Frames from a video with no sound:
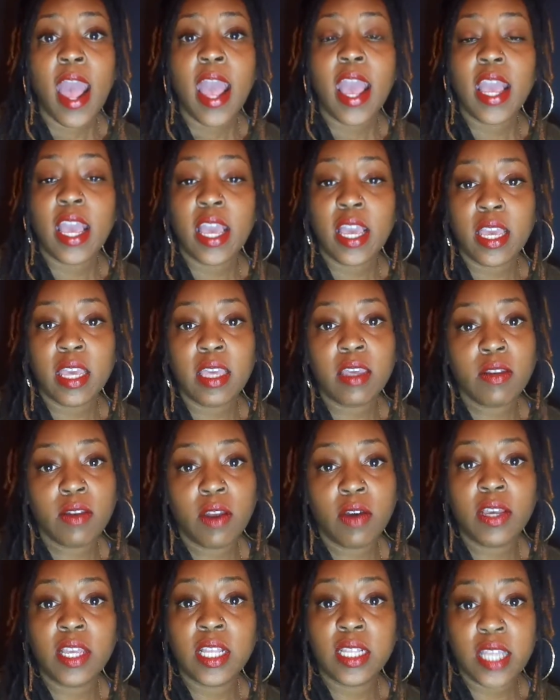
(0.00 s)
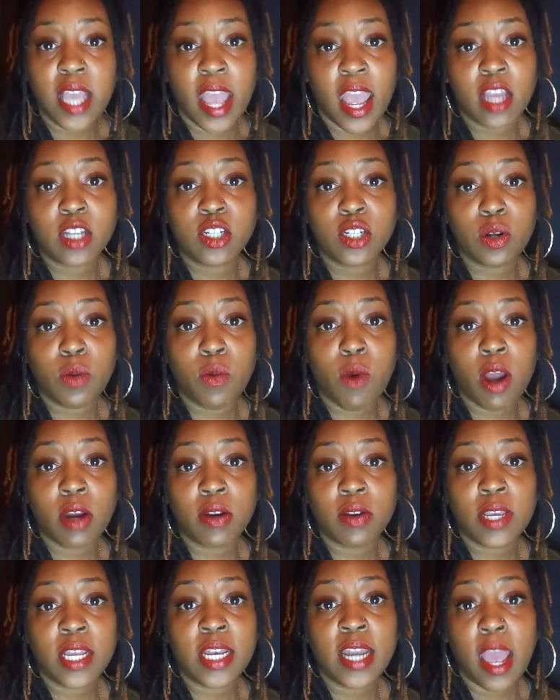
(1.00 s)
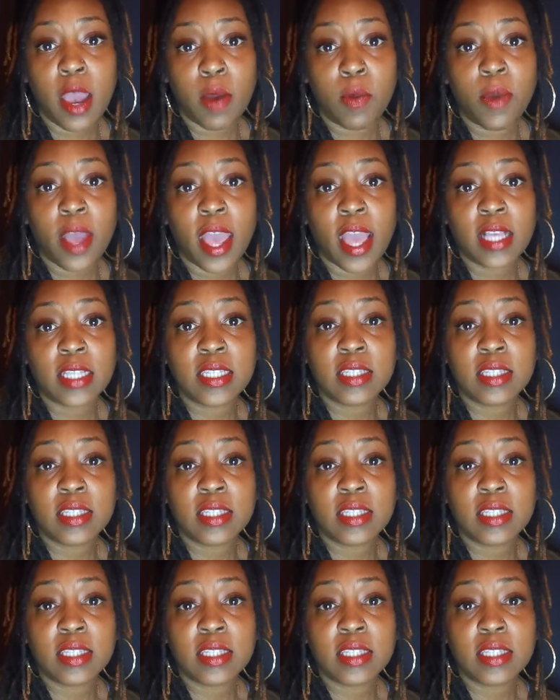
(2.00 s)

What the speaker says: and, you know, get that extra water in that way.